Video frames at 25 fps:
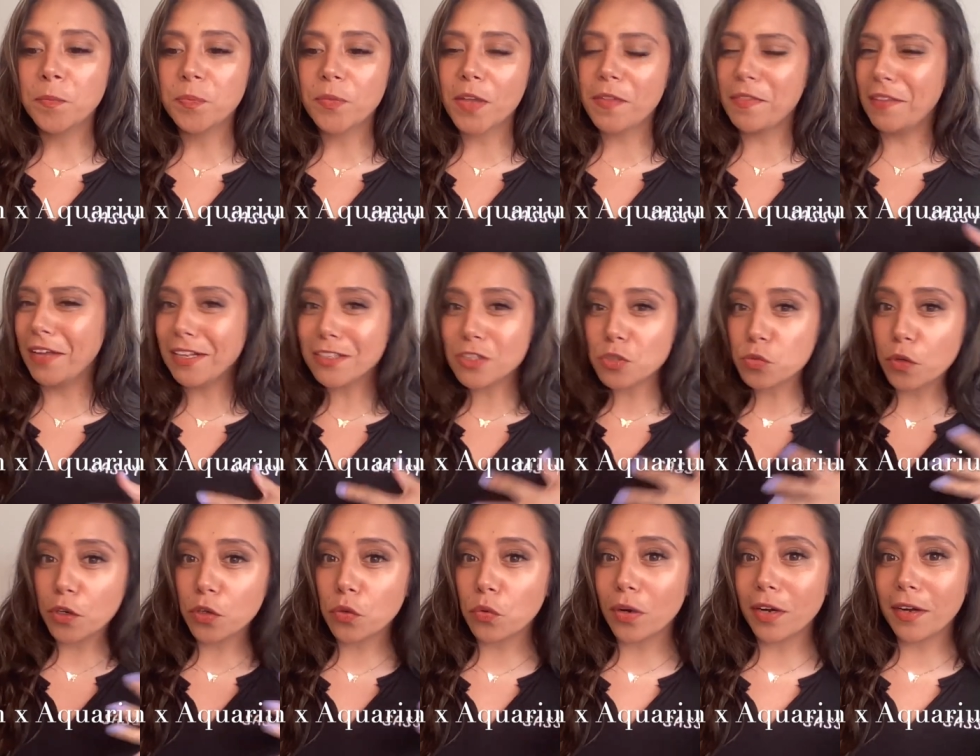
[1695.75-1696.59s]
And that's
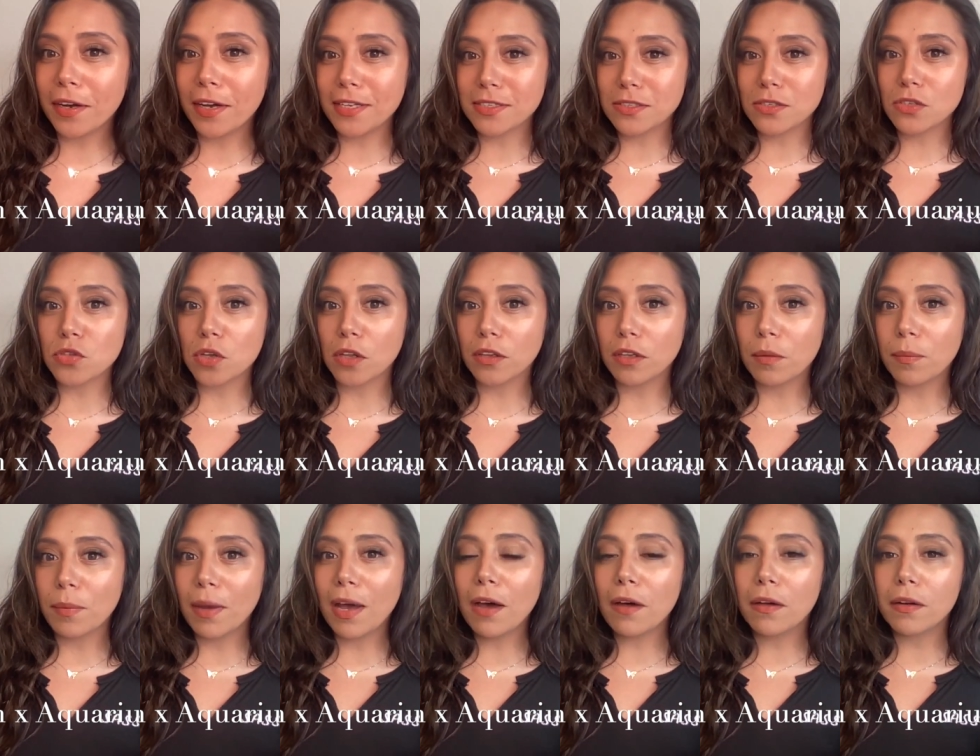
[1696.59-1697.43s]
what Aquarius is all
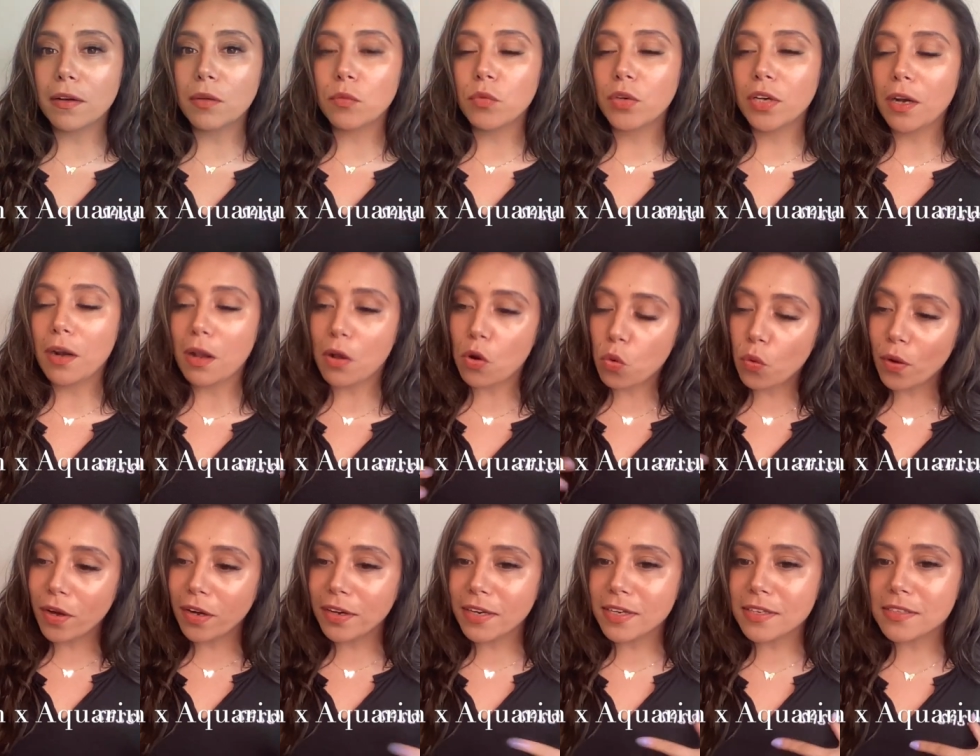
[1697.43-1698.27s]
about. When an
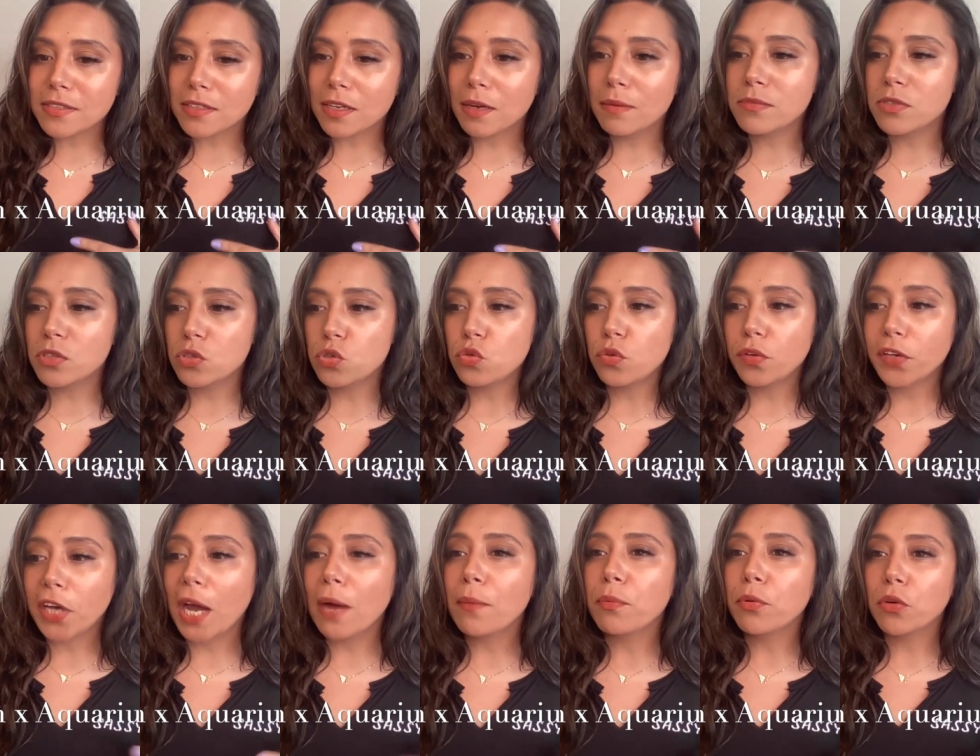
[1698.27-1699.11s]
Aquarius comes into a
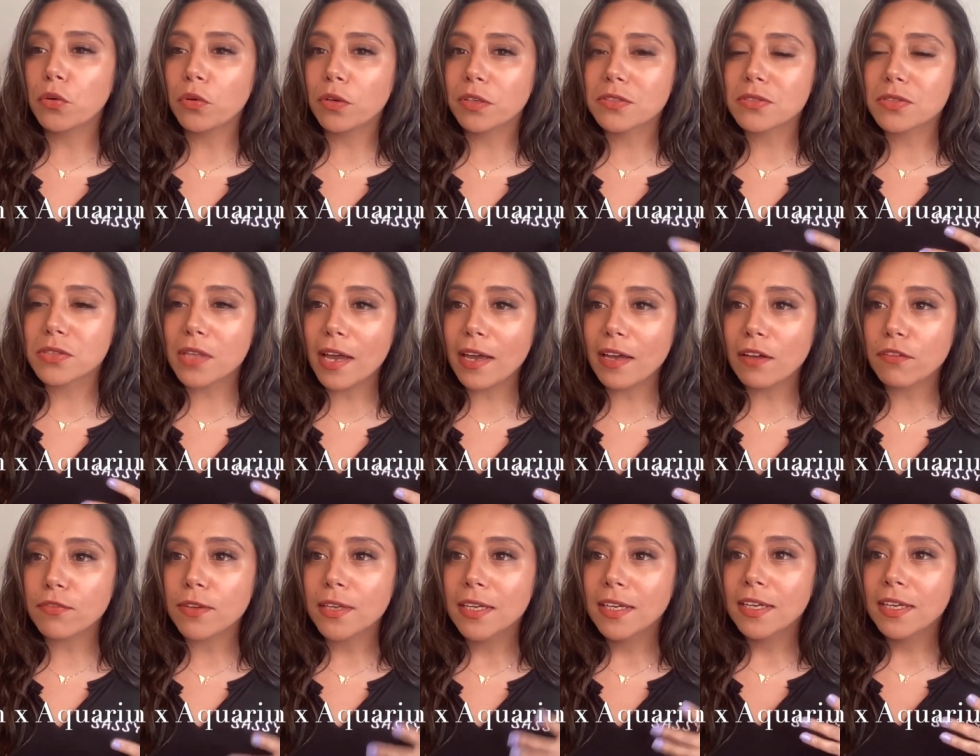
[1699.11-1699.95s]
Capricorn's life,